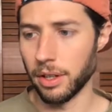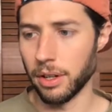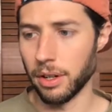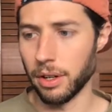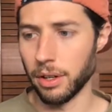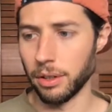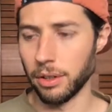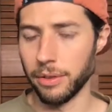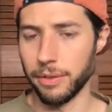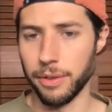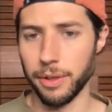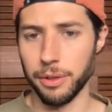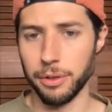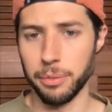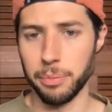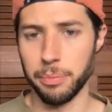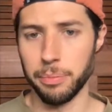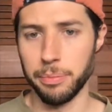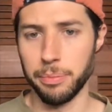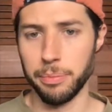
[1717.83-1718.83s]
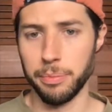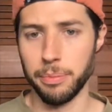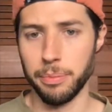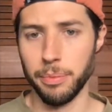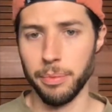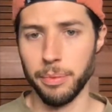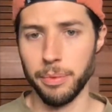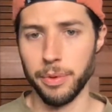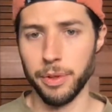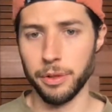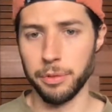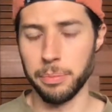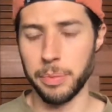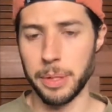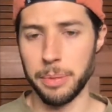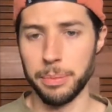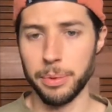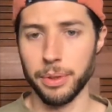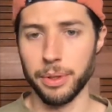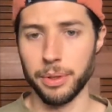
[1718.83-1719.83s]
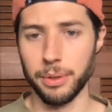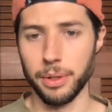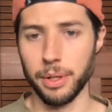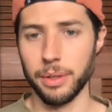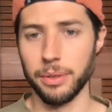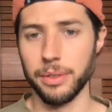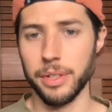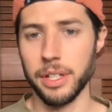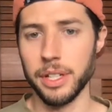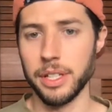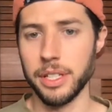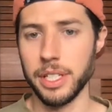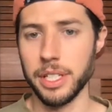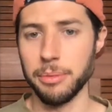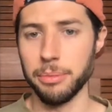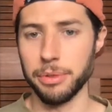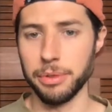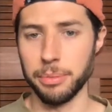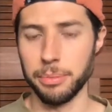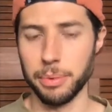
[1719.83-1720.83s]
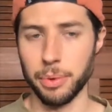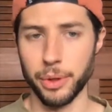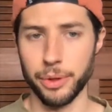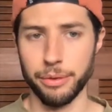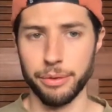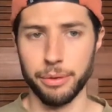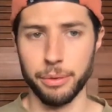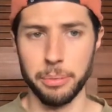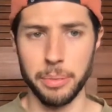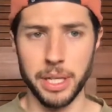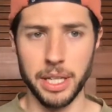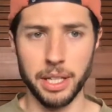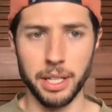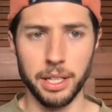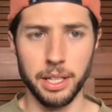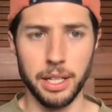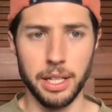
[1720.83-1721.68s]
All of those people are a deep support for me.